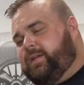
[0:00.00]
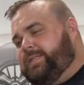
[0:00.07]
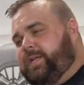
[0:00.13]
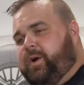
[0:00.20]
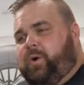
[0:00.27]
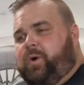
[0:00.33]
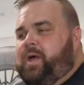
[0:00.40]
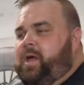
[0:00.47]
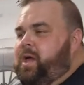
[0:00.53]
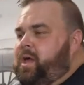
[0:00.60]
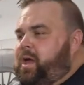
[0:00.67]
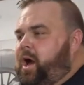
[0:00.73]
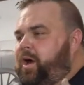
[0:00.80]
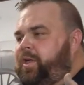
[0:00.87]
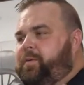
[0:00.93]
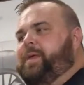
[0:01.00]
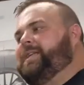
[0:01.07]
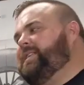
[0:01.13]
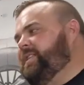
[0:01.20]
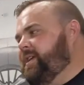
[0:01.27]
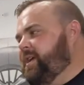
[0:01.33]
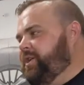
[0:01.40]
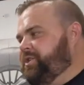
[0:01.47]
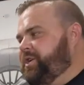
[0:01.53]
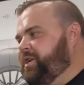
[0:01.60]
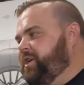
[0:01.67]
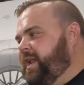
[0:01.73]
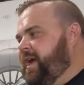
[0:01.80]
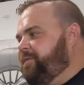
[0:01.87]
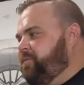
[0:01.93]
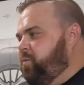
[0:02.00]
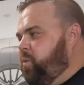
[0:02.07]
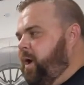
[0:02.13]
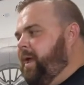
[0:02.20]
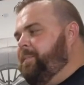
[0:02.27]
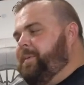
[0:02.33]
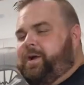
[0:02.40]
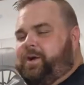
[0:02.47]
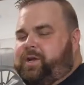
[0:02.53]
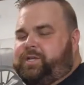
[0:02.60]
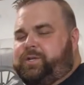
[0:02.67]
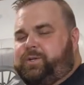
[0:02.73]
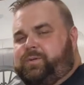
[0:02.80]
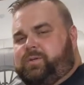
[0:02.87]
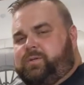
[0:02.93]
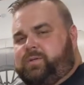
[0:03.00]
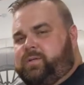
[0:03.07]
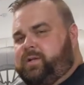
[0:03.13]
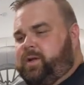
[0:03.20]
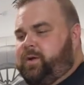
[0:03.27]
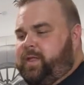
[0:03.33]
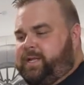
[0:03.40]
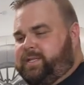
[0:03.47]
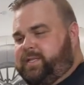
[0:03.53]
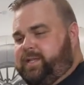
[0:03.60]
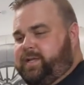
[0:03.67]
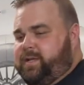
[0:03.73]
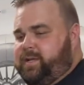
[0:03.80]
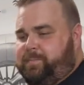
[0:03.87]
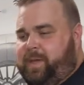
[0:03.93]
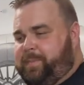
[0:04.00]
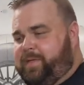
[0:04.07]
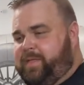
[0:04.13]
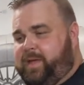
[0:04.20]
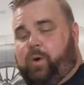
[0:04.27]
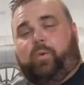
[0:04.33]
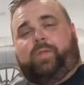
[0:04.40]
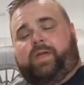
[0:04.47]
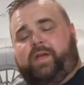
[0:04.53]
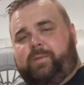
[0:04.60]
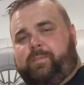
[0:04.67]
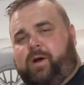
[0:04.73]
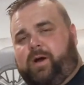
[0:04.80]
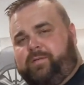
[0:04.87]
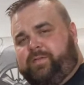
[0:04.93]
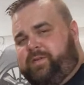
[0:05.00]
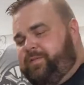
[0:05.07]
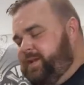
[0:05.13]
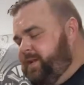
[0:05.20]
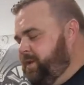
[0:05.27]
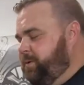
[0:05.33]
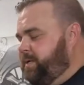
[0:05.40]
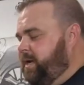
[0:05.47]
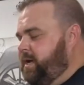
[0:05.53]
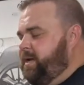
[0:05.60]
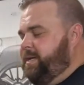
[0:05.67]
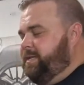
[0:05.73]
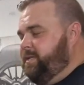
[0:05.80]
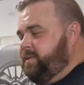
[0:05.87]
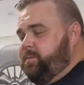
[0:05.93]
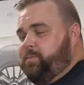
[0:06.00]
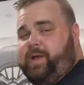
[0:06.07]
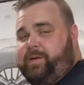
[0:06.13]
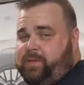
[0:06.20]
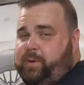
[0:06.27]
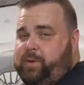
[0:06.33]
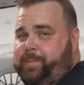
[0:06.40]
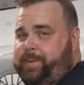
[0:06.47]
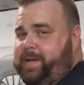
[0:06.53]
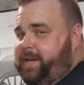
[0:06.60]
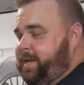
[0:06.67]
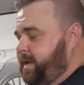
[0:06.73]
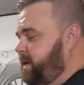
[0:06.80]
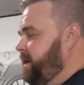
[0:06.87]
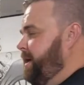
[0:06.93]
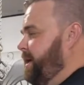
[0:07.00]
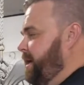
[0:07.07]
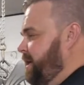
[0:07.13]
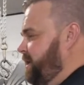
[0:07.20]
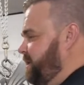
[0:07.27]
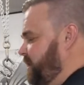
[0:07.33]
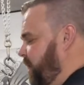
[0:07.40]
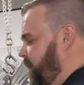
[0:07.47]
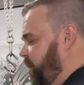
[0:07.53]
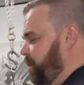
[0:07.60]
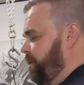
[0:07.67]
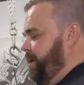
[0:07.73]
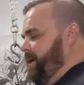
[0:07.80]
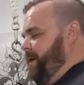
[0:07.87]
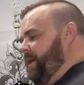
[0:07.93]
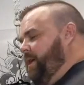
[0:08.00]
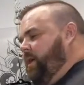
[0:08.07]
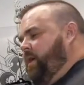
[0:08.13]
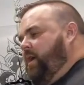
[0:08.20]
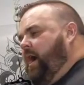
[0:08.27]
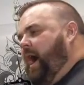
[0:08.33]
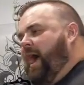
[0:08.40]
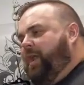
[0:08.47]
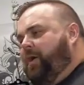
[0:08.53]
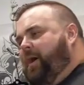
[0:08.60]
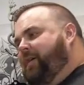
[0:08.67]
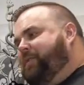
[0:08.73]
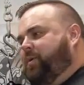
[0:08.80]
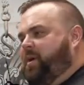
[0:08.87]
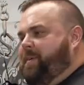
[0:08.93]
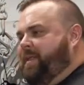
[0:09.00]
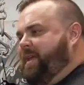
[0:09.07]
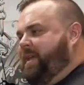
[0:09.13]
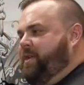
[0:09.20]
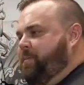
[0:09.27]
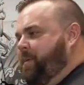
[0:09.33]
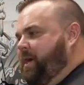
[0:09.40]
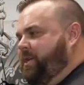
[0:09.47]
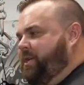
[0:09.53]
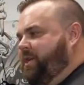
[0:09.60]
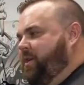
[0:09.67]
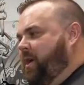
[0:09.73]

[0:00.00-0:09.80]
So other places in the country, you're going to have way bigger issues. That's maybe the only good part of living in Utah is we have low humidity. So I don't have to worry about that too much.